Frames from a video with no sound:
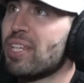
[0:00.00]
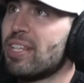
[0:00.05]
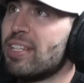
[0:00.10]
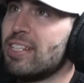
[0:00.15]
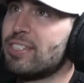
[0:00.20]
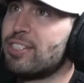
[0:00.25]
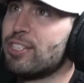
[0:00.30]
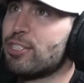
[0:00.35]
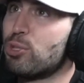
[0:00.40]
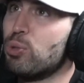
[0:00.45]

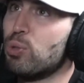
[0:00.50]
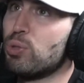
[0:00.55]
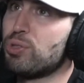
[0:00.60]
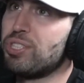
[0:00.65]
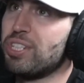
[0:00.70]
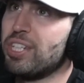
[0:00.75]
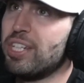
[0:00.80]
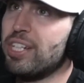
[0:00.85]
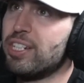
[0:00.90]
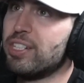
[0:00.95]
this is cool
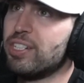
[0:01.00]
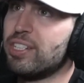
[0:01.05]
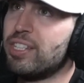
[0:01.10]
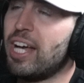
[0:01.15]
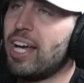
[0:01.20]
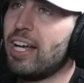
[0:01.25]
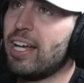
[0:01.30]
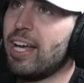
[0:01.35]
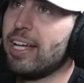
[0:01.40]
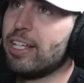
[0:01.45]
to hear
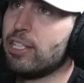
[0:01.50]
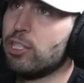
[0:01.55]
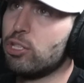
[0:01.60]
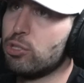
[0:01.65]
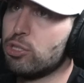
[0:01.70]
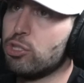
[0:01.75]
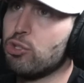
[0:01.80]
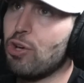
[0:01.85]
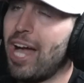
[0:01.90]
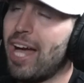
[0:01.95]
that, hey,
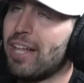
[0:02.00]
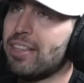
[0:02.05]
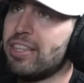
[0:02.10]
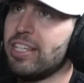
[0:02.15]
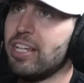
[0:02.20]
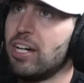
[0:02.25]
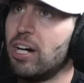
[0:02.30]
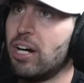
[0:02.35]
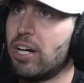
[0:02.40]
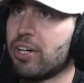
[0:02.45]
you had
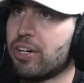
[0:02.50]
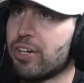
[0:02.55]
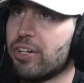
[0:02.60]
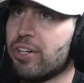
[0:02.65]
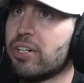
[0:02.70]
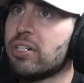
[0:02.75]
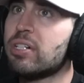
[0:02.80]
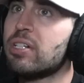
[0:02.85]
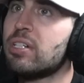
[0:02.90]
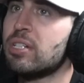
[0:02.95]
the
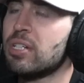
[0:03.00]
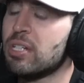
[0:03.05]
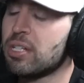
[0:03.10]
hunger